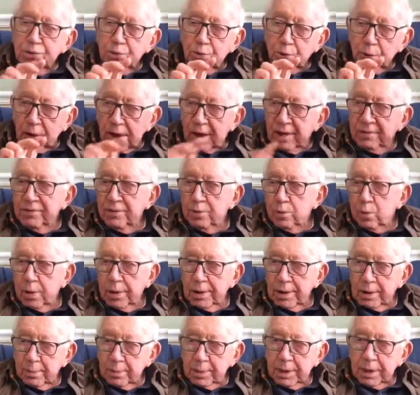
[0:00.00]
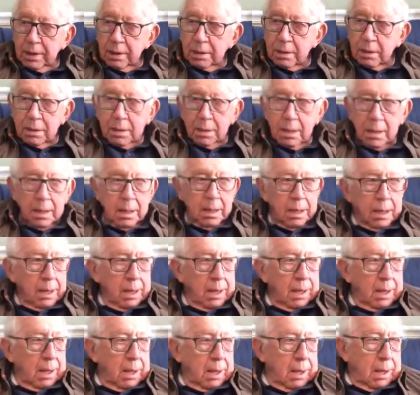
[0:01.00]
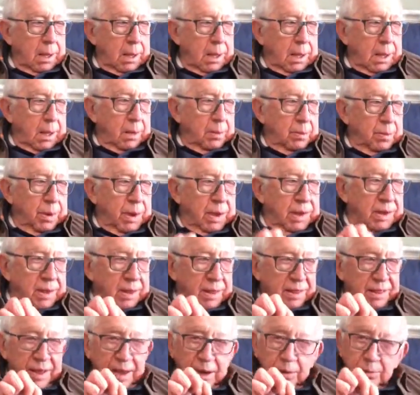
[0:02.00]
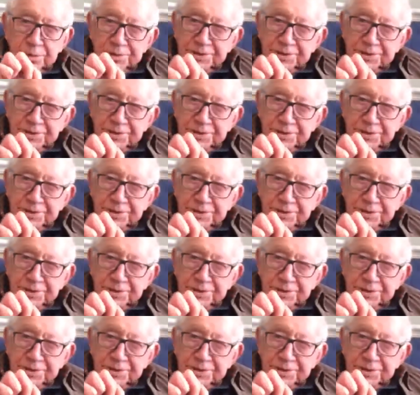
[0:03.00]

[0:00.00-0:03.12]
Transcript: you ever want to meet. But they